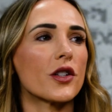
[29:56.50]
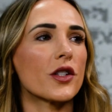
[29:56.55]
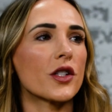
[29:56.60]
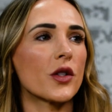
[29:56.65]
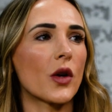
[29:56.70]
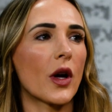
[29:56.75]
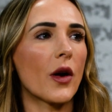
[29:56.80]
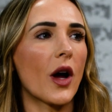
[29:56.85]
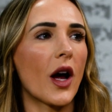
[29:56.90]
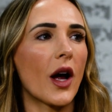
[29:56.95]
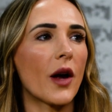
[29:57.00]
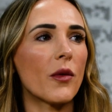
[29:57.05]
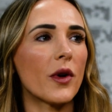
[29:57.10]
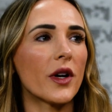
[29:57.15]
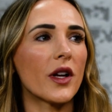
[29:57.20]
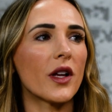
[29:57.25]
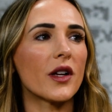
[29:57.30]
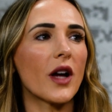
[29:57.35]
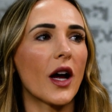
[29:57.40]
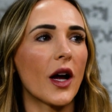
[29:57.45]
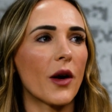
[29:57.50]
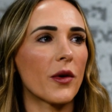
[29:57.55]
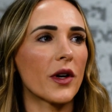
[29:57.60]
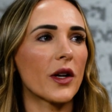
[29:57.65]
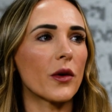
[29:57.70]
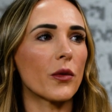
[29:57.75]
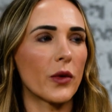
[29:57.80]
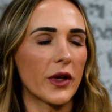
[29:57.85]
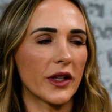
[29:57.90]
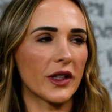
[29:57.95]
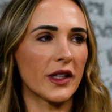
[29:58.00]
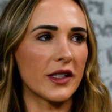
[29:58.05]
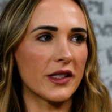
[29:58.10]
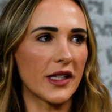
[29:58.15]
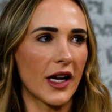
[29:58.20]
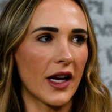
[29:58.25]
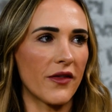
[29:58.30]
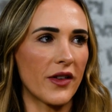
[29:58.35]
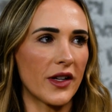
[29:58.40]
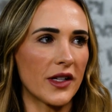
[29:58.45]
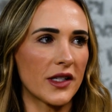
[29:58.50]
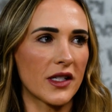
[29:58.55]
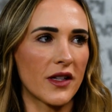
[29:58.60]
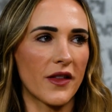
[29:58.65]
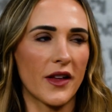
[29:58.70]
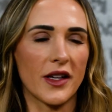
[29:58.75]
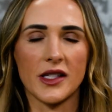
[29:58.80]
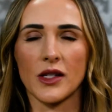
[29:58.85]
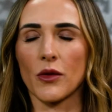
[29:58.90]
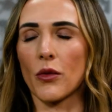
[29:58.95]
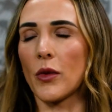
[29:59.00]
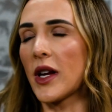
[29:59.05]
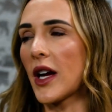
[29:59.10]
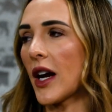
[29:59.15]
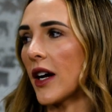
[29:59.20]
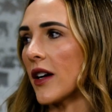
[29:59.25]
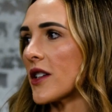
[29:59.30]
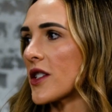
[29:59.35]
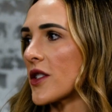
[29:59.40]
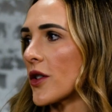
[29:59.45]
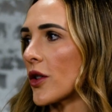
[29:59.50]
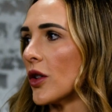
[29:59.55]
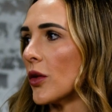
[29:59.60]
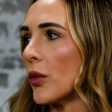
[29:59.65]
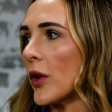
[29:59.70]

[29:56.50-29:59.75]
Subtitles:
So I want to really dive into this, and we kind of circled.